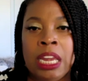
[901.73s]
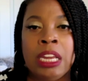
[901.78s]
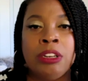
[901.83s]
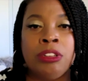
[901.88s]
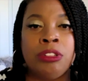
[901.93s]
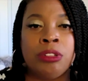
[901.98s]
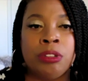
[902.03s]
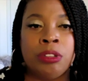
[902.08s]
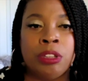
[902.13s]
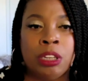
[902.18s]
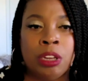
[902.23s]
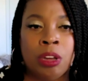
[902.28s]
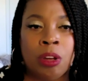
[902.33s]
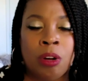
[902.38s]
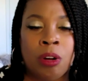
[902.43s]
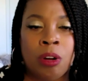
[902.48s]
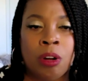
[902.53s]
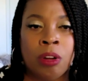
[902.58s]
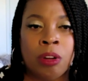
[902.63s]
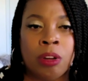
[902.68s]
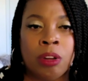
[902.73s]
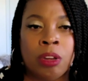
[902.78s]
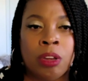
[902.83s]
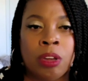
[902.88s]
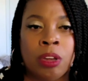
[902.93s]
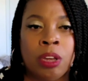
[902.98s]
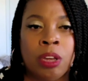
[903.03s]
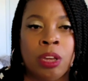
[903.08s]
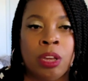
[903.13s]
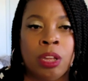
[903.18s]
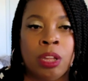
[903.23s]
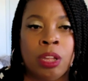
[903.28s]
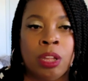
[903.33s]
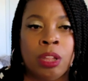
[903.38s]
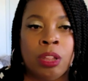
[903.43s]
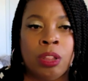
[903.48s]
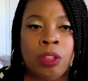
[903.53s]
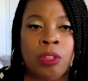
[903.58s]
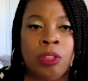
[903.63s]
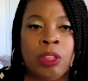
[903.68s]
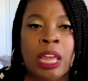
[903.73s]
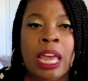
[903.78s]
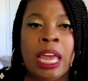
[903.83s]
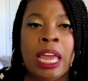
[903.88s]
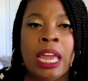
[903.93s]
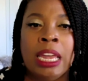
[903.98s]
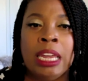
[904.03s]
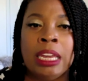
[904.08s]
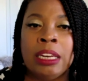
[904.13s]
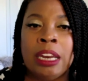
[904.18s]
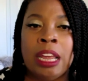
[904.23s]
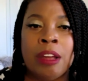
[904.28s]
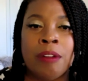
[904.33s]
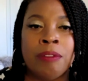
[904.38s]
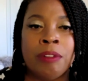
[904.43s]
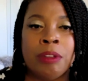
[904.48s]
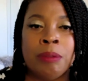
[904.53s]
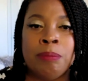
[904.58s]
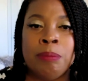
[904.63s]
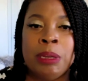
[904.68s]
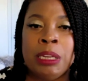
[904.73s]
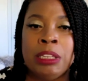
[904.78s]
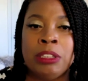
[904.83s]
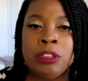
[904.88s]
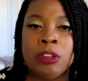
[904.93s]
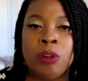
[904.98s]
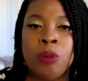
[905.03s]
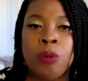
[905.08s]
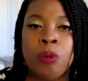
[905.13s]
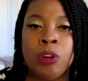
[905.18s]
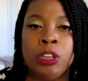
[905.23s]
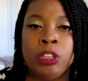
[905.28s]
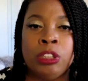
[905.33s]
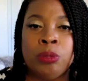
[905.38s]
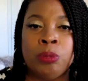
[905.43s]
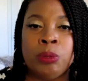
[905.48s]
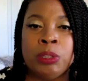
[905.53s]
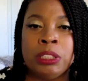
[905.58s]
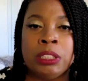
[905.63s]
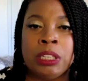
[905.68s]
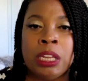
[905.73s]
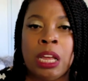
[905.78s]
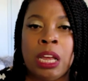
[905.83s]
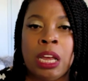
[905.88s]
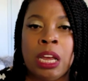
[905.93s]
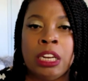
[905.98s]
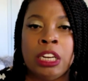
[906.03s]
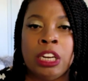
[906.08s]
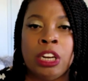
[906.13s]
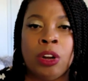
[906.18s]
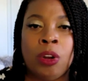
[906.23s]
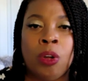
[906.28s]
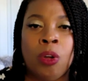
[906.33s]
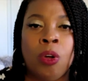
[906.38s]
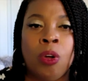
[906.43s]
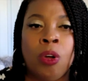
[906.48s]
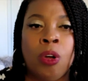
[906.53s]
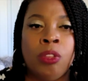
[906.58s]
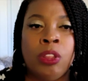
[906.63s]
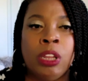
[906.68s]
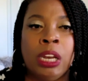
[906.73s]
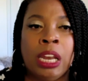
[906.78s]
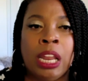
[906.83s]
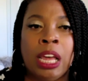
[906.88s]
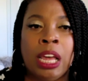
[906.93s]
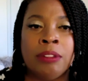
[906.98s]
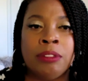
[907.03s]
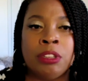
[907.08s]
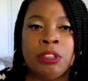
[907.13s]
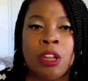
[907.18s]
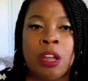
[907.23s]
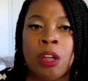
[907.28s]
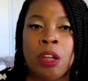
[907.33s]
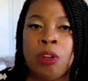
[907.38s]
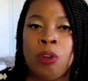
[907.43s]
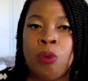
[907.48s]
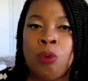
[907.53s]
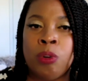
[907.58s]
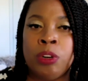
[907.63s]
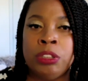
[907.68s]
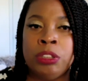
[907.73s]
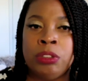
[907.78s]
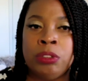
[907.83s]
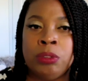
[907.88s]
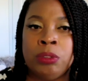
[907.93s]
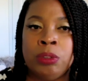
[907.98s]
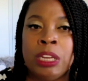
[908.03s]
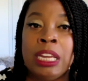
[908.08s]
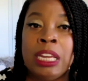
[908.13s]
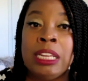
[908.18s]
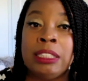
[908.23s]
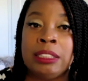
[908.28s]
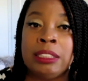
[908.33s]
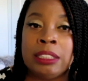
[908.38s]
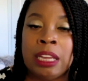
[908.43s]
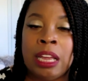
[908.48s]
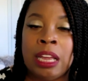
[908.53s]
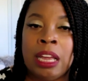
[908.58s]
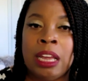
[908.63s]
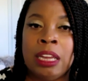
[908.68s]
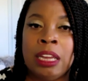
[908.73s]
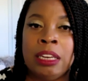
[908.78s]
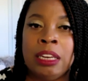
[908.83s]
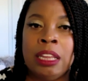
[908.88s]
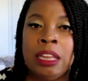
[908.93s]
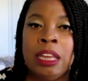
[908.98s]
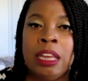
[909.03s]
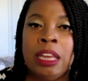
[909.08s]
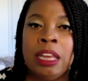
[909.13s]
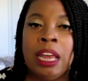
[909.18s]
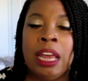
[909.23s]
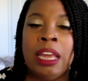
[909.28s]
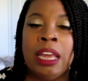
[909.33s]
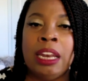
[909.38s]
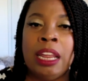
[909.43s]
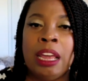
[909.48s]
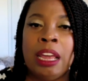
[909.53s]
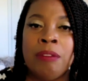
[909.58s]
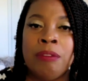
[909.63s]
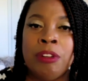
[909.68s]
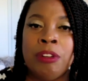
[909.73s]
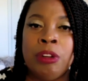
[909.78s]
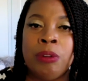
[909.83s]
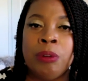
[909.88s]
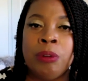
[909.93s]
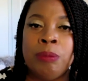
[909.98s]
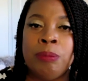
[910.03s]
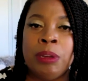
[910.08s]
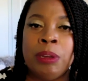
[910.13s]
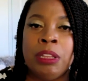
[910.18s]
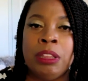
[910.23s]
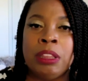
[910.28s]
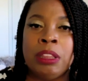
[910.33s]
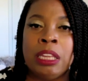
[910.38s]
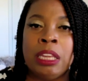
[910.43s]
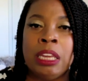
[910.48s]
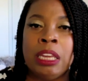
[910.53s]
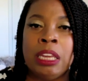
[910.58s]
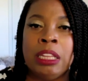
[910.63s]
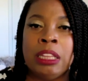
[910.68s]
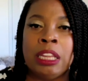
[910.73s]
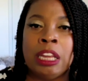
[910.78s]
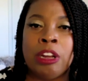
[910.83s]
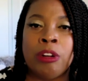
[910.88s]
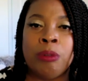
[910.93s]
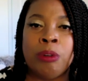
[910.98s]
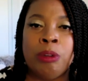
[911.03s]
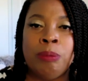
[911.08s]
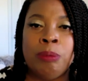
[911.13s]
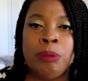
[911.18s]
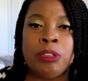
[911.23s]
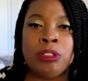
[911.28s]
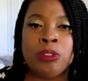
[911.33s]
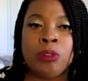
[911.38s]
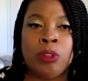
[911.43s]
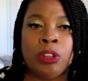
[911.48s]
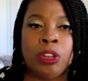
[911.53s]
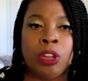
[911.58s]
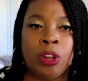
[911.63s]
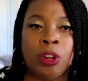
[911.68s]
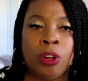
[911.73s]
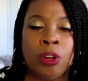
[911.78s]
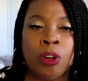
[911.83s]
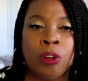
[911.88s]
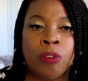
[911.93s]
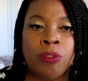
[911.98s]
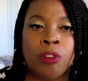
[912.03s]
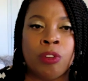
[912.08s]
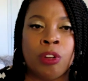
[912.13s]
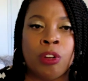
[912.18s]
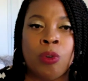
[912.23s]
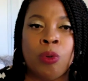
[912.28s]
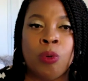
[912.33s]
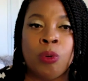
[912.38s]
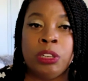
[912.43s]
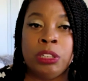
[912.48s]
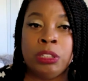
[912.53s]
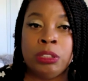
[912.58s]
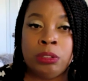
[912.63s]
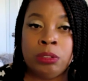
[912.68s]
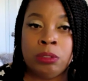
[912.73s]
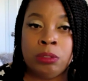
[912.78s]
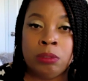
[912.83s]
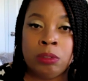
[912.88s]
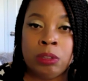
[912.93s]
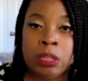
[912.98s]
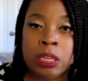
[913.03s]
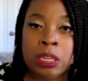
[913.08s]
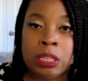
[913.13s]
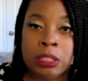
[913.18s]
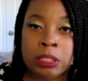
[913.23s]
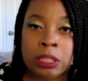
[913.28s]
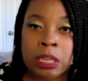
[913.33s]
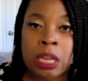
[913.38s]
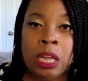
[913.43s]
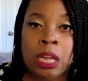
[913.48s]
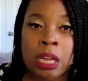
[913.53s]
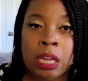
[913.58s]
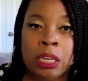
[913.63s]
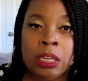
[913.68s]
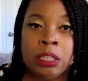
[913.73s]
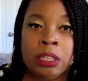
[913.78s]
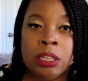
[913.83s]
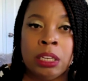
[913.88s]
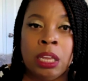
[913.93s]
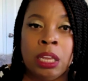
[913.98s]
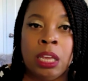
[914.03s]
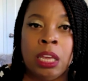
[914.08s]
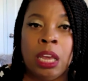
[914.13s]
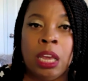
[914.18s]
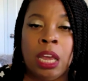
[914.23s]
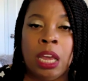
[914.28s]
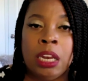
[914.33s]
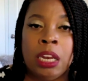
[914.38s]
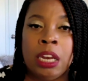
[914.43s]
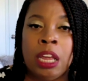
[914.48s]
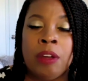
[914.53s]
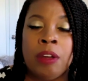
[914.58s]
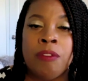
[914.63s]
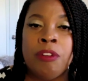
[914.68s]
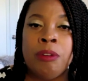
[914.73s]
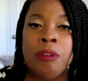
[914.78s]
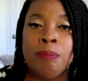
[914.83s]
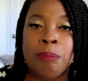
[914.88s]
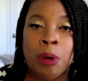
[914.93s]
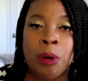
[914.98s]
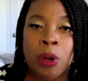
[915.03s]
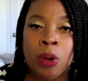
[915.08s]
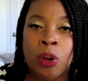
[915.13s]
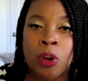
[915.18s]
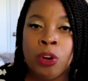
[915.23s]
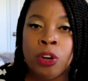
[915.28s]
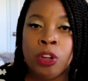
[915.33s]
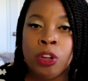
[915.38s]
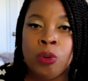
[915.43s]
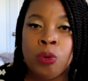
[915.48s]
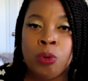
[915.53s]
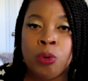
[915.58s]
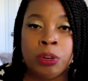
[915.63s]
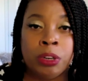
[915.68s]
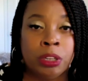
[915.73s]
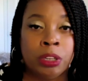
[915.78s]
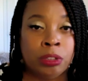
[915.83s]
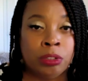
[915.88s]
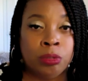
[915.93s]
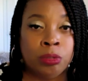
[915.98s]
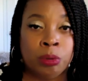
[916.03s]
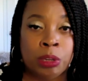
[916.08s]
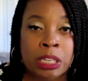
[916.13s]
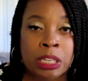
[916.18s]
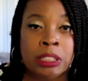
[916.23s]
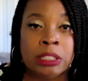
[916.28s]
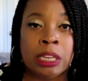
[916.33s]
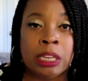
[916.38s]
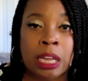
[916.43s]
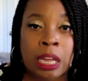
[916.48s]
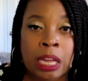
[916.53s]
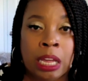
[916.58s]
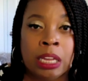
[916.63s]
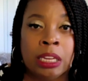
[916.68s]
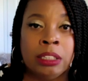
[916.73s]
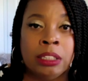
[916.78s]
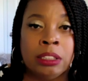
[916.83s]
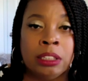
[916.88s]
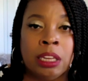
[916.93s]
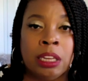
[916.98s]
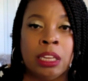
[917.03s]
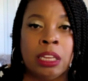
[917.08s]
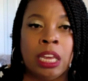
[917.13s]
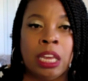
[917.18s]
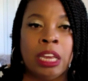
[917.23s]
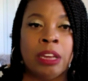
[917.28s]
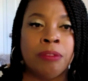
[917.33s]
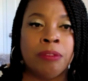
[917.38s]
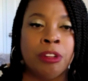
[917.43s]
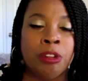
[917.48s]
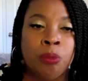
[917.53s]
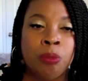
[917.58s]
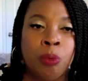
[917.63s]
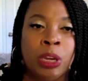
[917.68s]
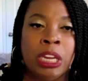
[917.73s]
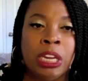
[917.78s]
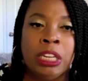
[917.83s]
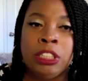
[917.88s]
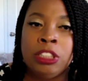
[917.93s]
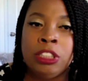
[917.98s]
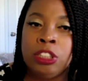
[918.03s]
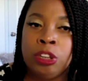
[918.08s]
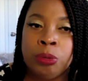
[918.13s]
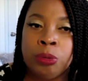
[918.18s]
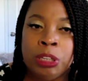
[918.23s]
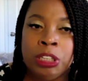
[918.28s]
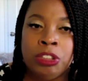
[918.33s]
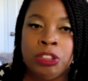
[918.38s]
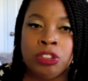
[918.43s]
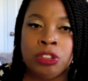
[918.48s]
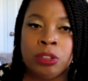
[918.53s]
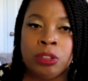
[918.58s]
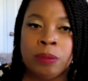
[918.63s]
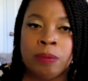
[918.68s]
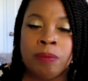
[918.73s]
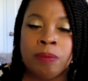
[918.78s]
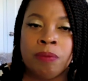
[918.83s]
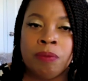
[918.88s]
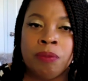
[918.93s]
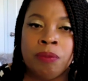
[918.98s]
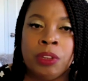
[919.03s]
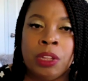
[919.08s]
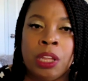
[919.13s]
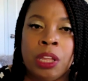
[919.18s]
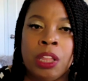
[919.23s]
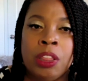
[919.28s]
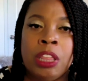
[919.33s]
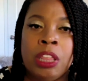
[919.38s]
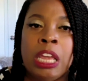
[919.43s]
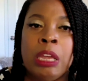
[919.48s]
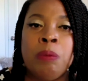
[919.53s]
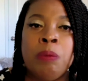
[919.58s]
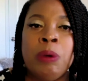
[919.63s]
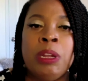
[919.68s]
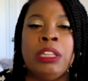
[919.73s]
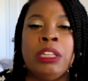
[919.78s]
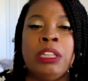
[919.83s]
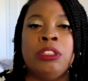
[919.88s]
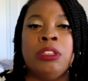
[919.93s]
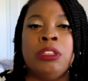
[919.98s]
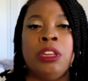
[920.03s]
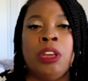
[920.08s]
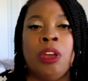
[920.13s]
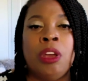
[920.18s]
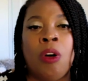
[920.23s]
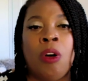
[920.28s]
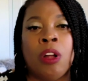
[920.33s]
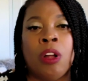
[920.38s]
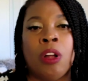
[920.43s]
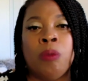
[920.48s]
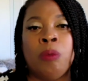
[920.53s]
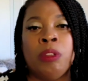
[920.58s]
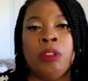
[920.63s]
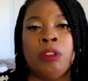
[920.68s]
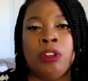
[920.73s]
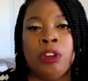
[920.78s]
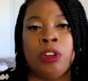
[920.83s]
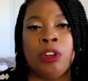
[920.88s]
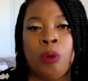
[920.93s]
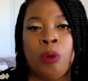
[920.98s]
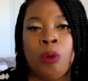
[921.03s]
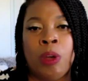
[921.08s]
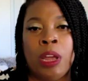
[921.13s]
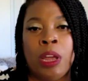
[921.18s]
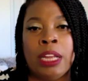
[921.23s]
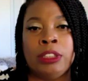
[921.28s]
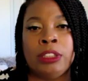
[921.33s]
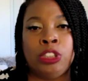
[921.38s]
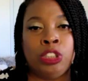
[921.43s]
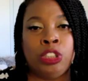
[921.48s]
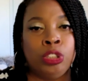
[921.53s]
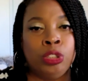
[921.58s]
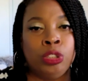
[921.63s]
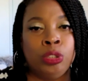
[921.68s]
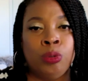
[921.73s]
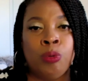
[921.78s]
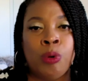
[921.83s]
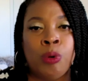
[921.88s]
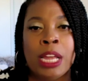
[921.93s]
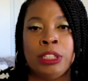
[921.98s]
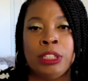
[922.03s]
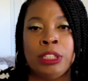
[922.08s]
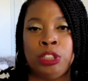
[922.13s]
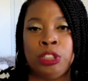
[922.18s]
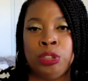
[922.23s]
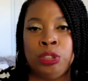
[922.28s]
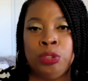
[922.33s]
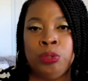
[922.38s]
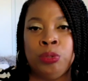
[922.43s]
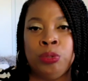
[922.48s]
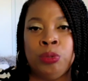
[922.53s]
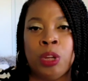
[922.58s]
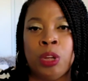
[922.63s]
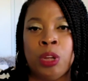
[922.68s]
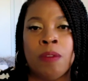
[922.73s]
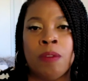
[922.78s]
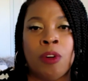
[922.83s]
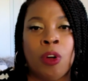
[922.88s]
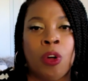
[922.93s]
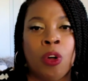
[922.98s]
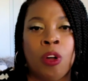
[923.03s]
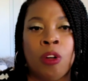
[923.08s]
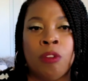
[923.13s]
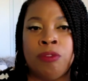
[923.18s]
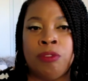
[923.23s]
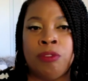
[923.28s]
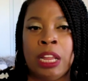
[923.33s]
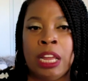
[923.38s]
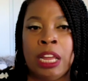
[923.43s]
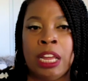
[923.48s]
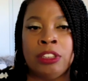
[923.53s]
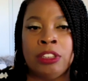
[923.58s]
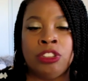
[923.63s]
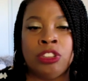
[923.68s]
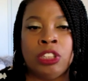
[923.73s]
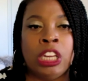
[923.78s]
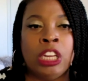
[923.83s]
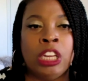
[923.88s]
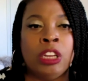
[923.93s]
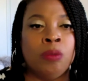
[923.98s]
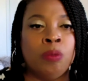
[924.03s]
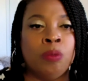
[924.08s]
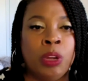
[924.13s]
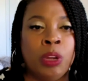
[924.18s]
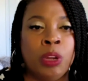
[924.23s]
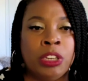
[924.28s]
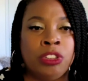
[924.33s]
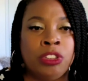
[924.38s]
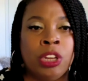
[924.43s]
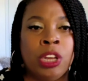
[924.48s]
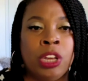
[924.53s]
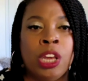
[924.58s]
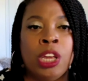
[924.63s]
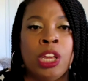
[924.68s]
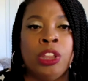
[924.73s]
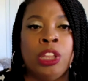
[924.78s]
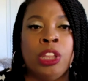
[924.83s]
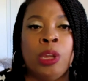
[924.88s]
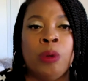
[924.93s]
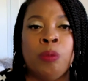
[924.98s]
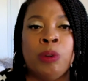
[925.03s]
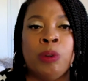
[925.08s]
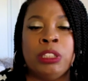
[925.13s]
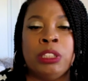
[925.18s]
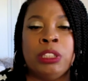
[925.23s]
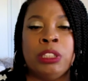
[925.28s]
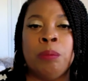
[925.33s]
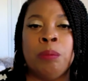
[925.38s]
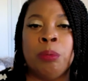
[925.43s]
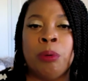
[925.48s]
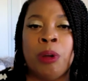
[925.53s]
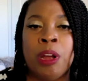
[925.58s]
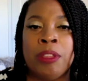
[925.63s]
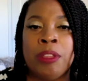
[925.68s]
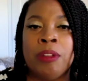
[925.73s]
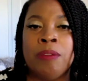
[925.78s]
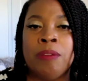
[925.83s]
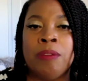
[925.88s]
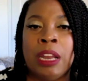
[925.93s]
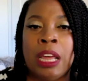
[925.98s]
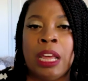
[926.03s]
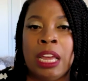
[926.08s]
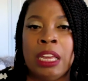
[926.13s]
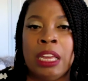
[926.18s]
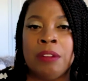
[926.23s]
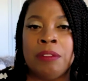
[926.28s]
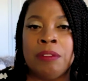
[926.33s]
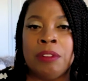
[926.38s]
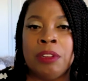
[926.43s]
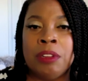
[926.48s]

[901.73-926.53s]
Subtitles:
entered the ark, they and every beast according to its kind, and all the livestock according to its kind, and every creeping thing that creepeth on the earth according to its kind, and every bird according to its kind, every winged creature. They went into the ark with Noah, two and two of all flesh, in which there was the breath of life.